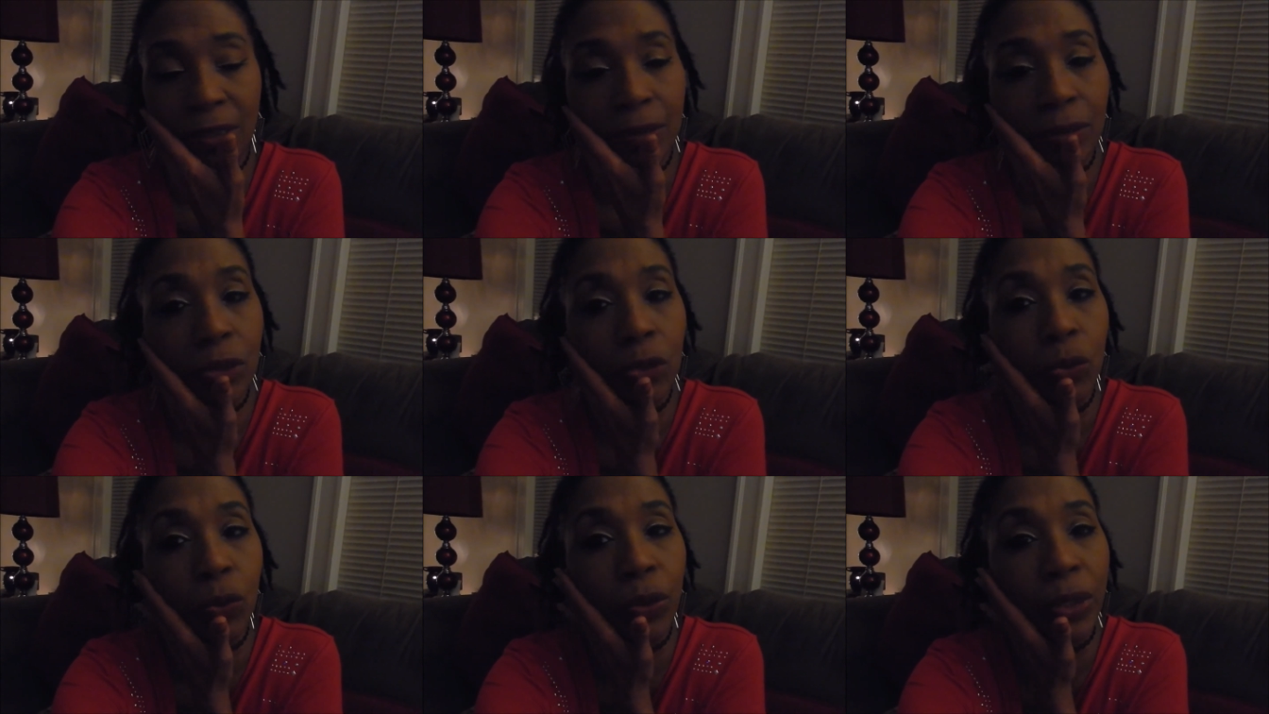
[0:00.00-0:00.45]

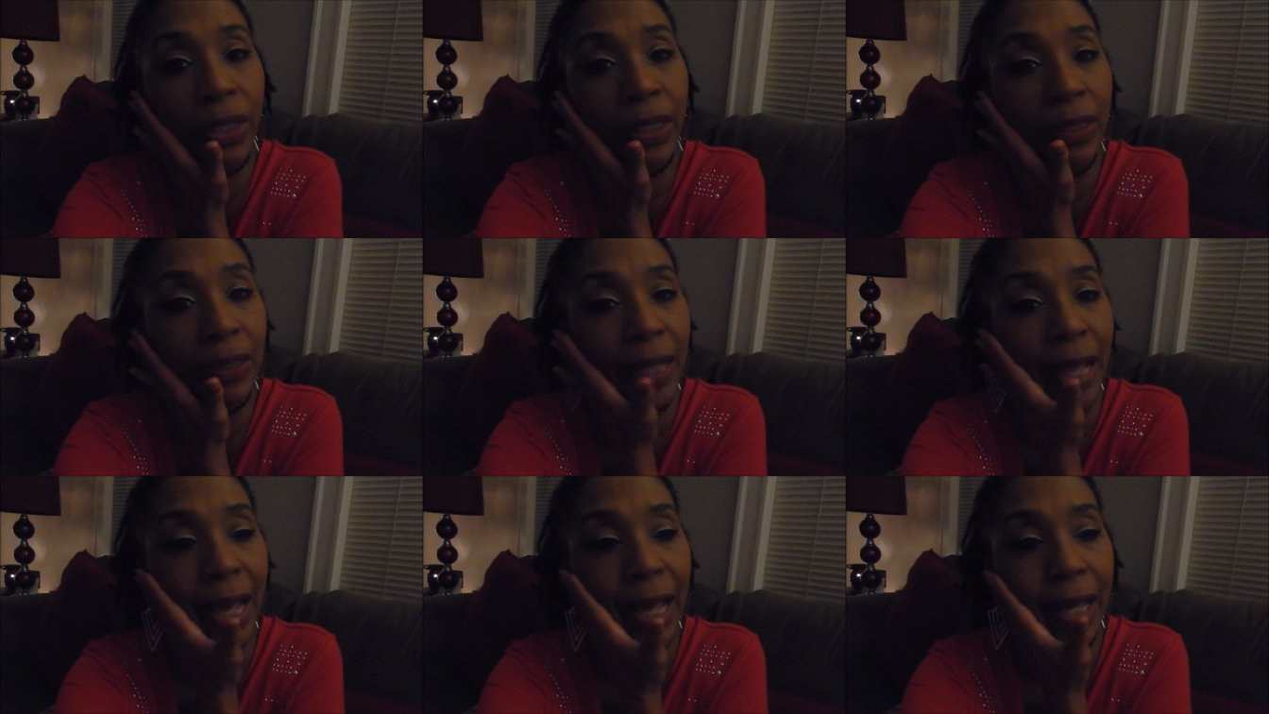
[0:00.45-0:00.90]

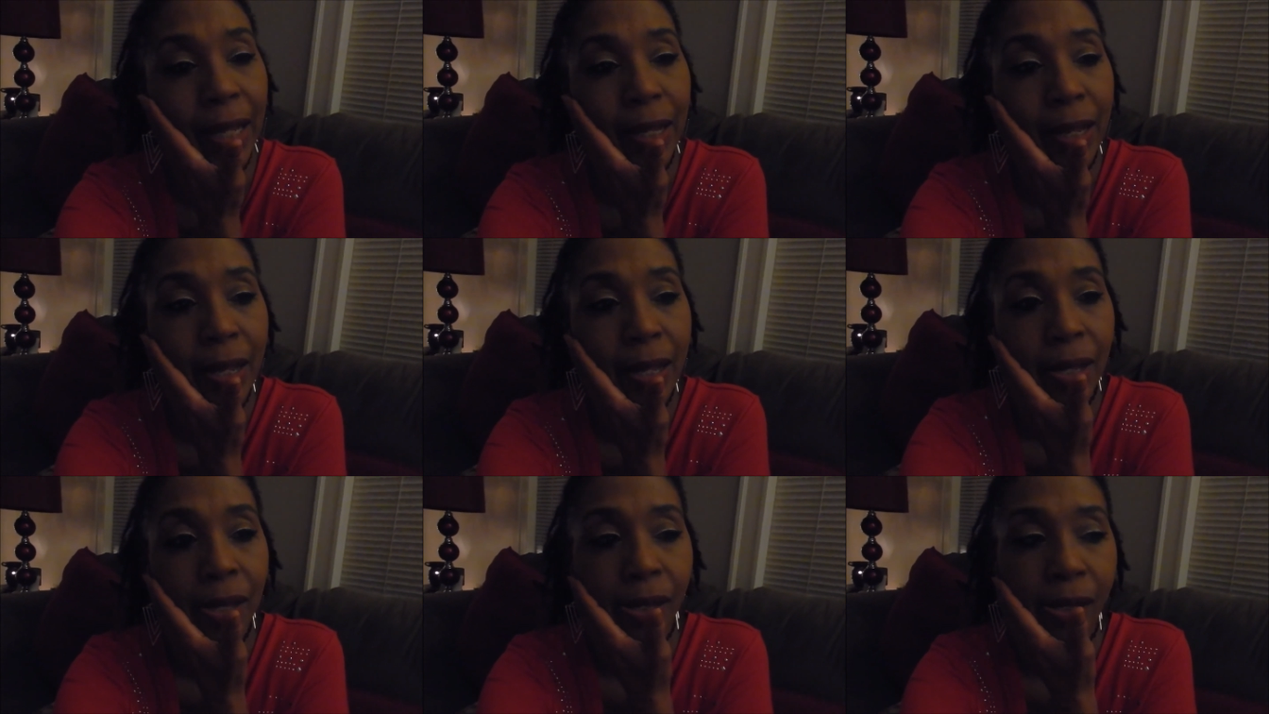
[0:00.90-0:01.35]
doing that
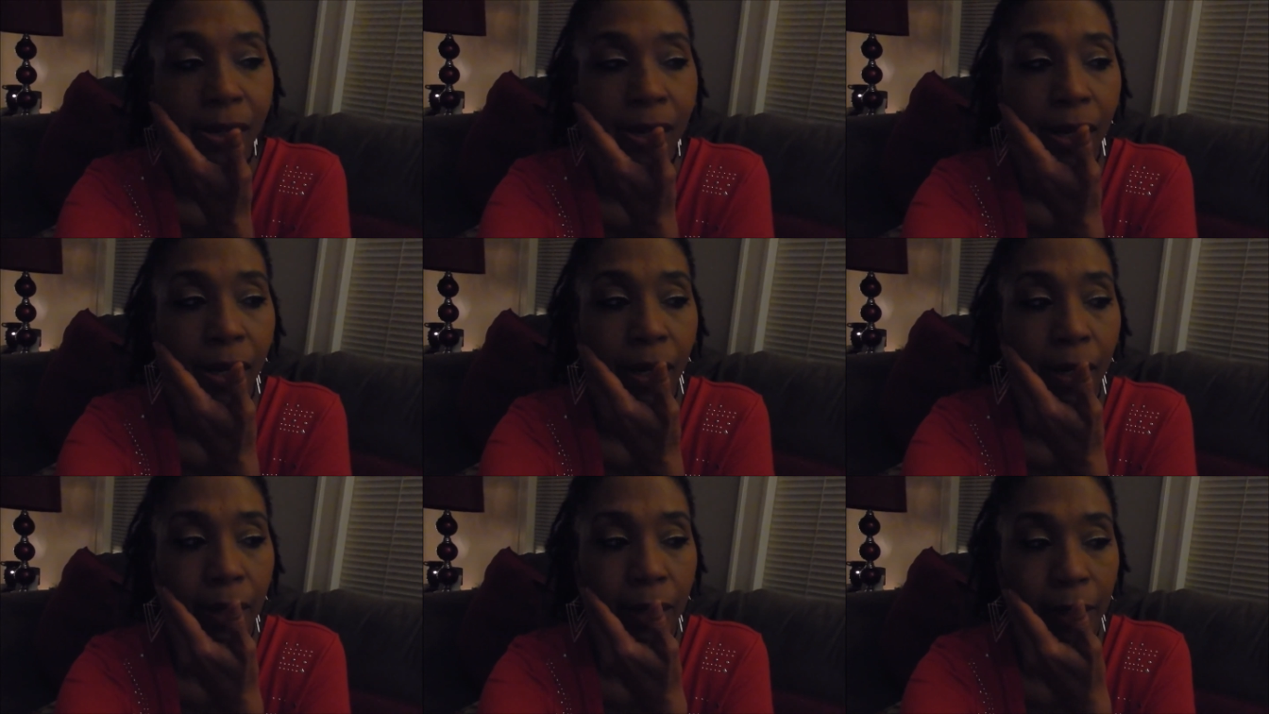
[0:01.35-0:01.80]

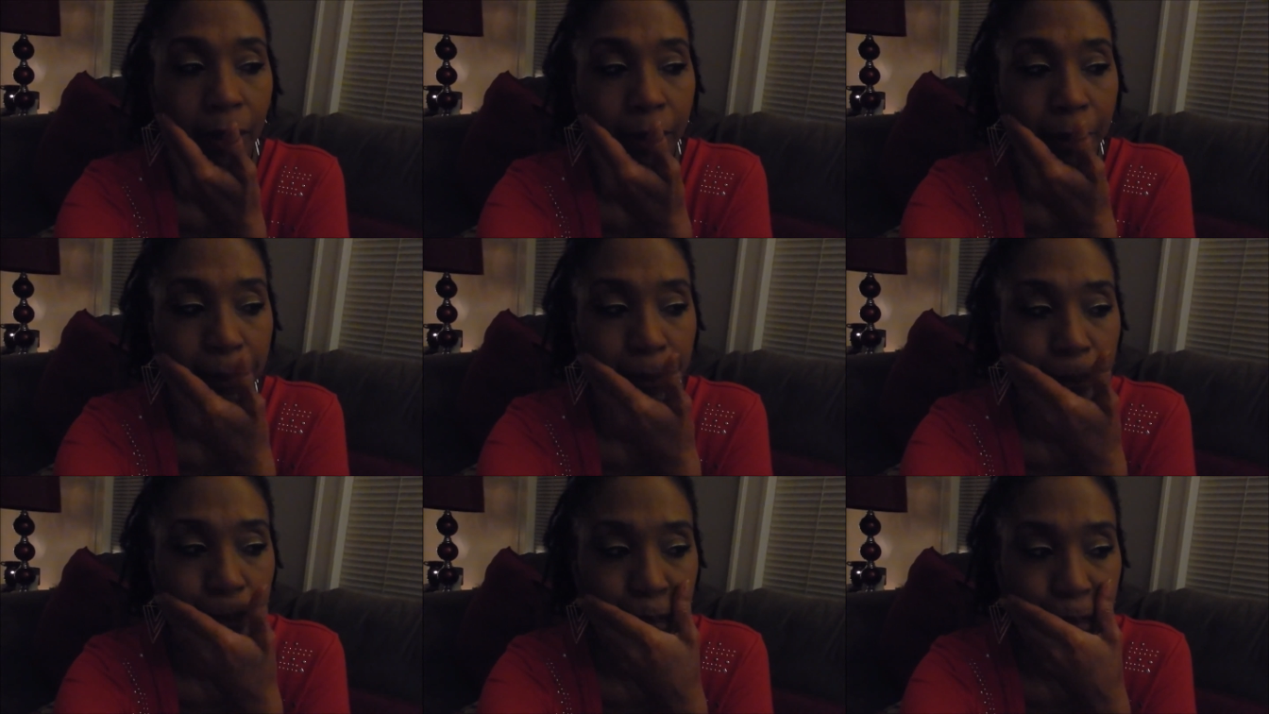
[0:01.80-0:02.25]

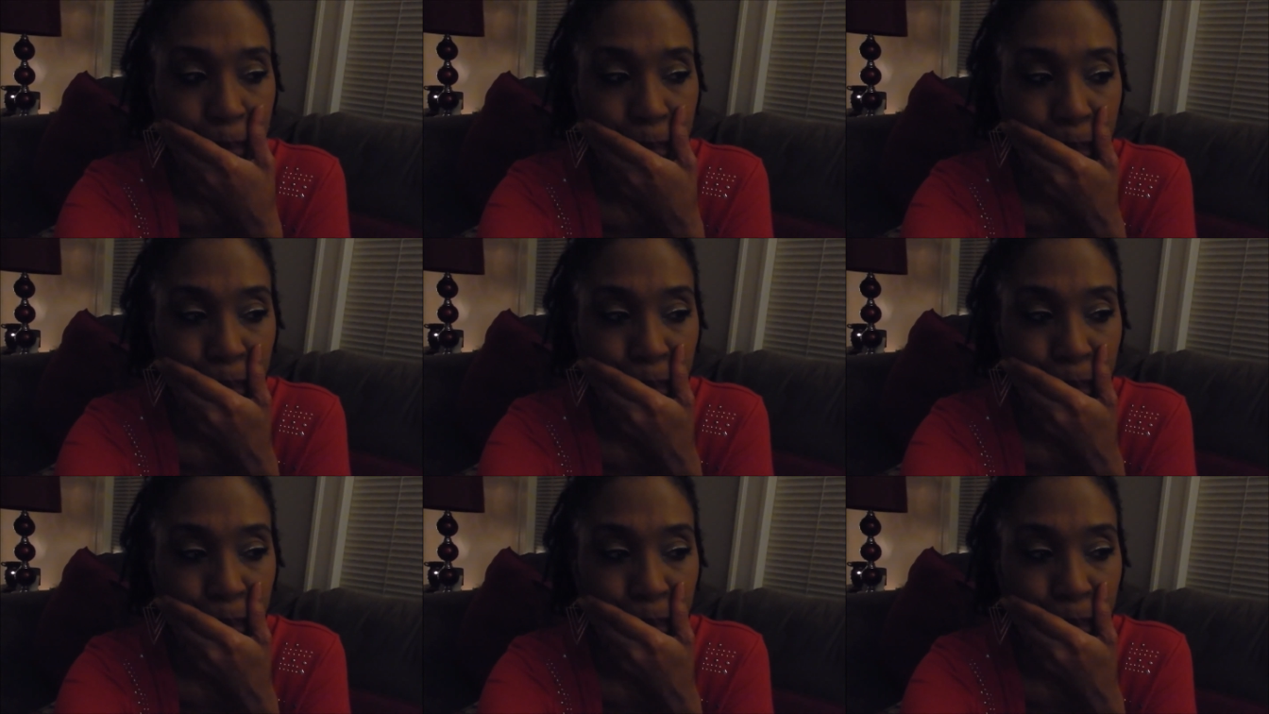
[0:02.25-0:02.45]
um,